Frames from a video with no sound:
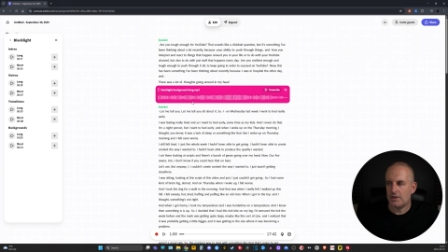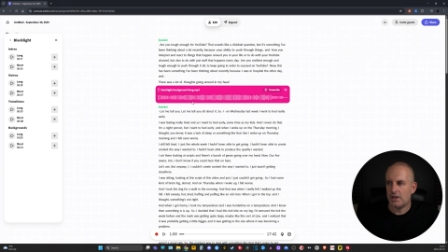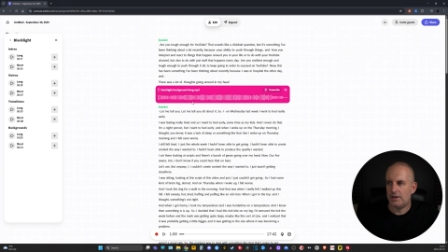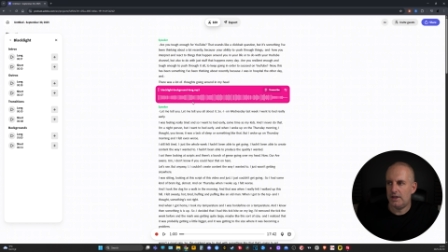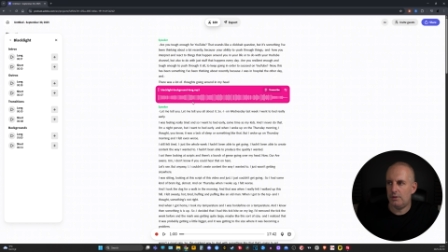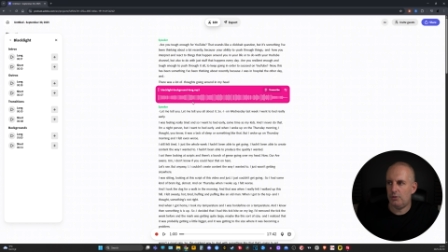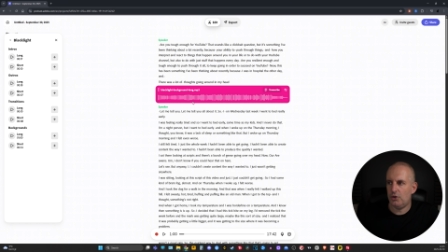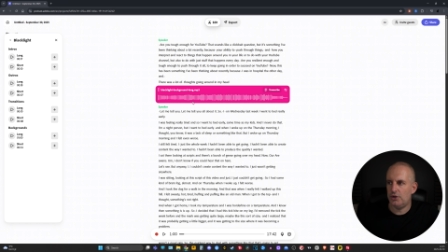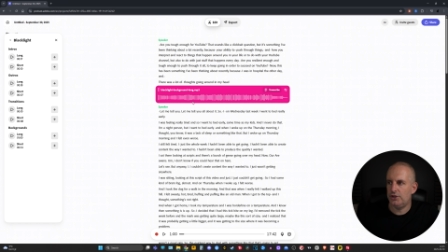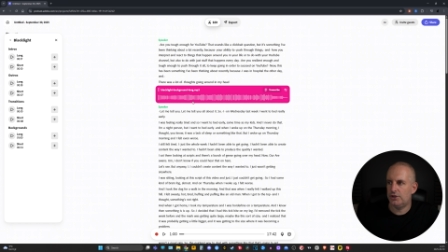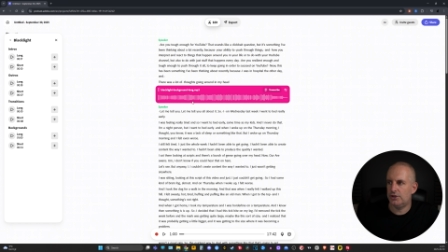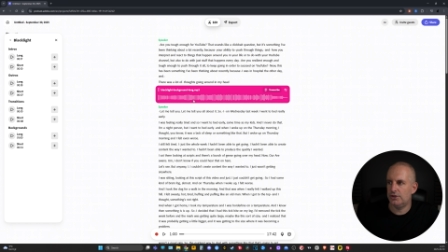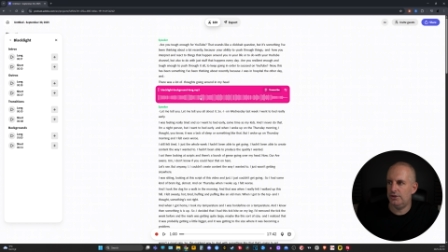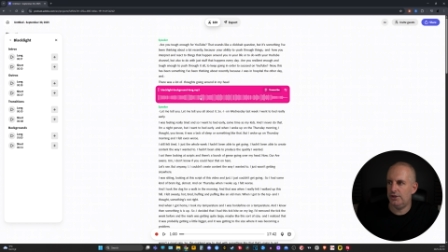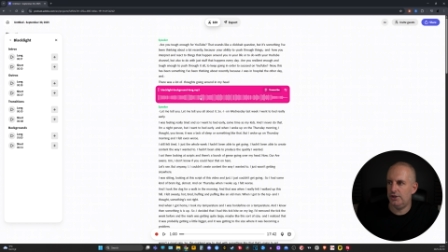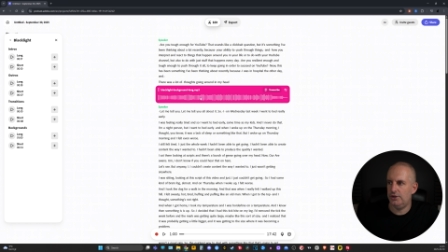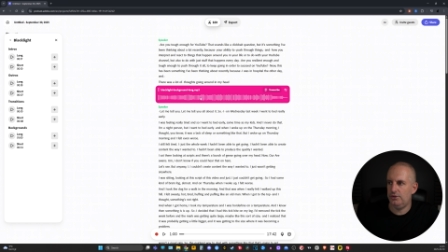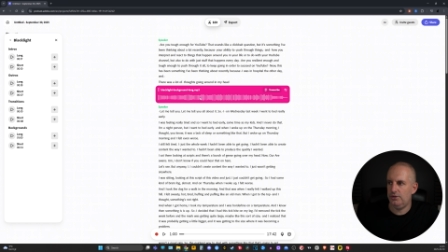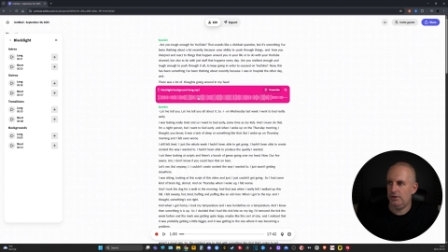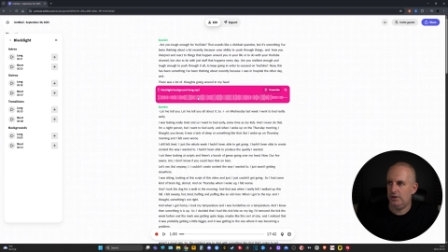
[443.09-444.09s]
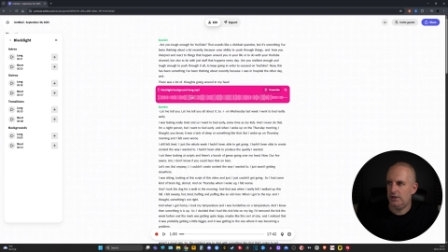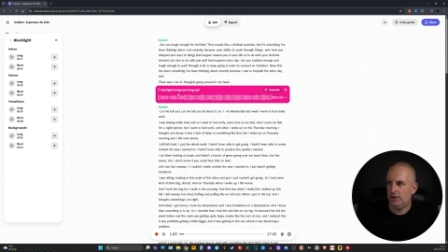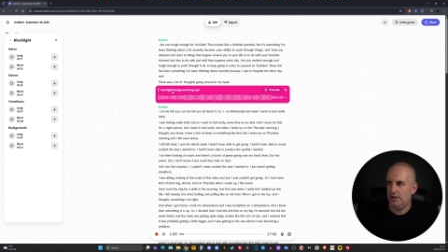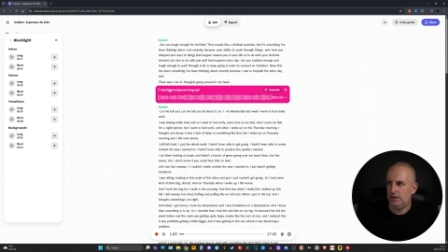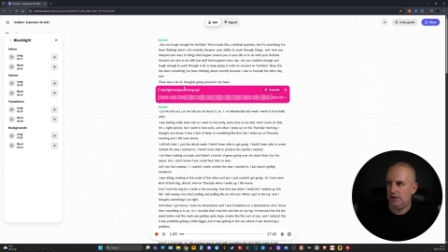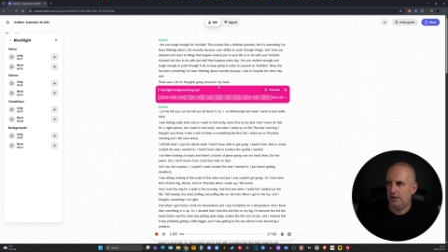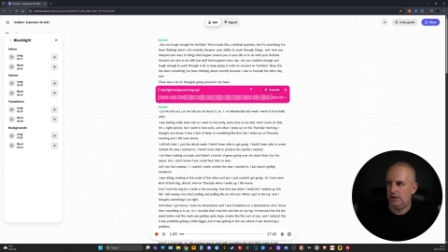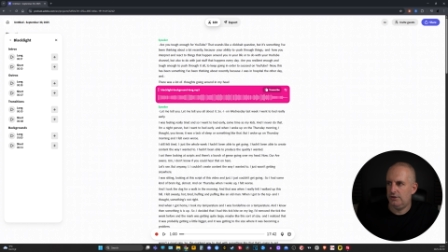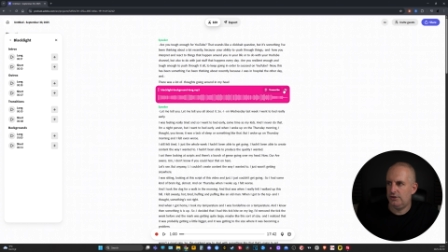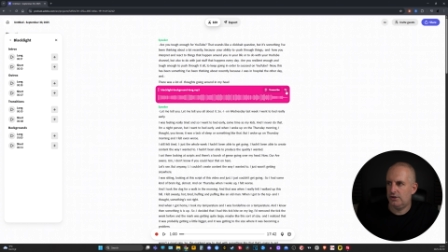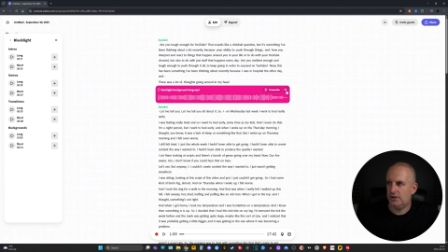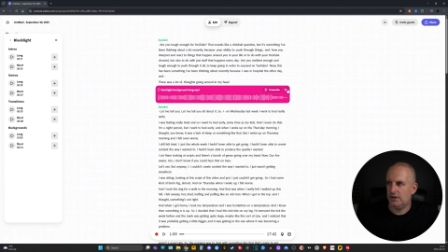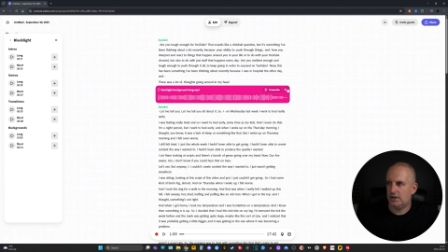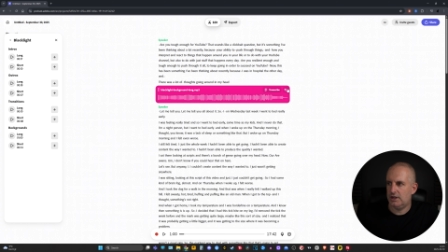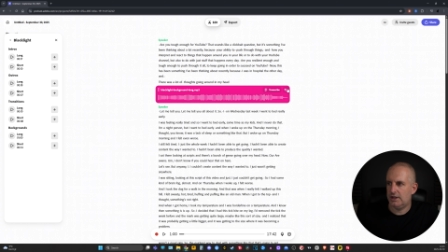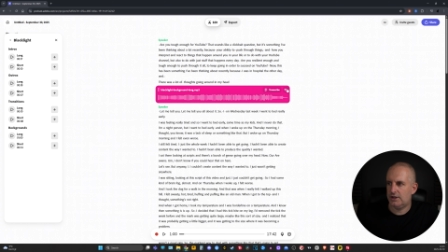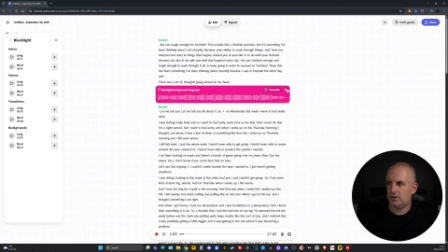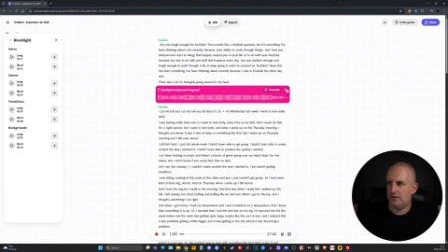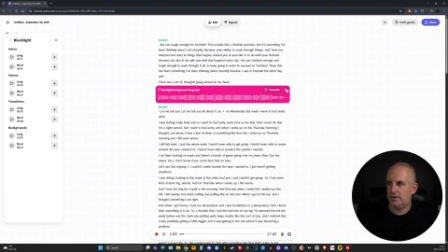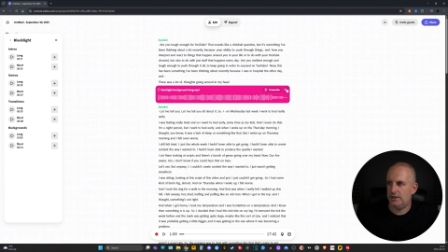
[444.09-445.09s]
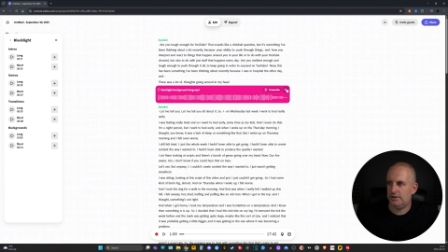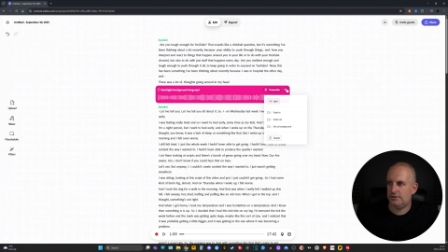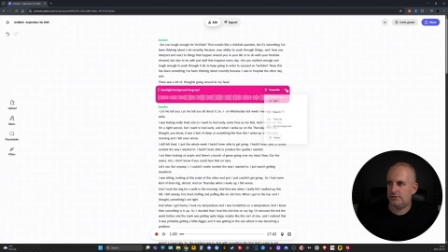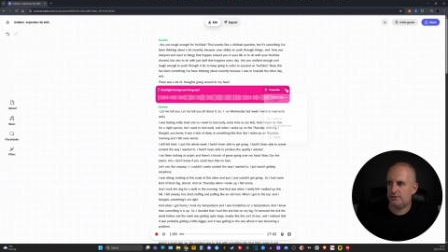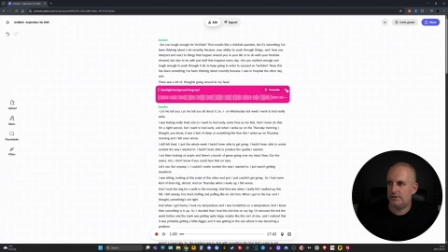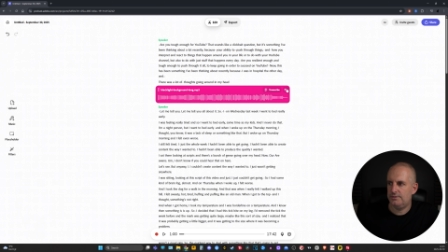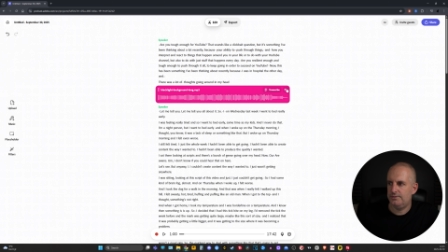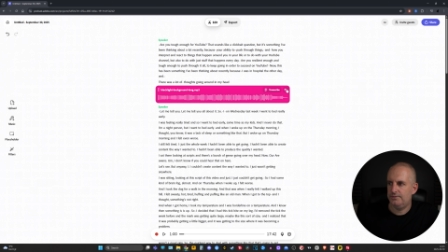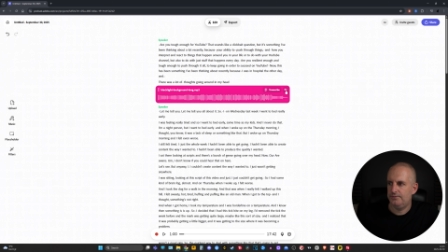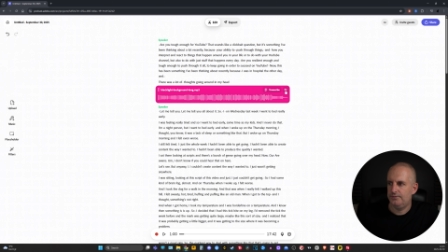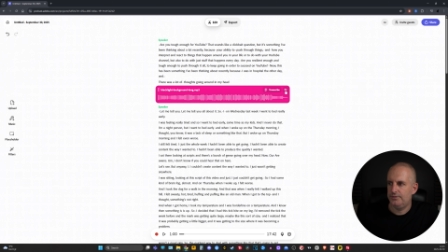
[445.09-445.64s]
Now what you can do is you can click on this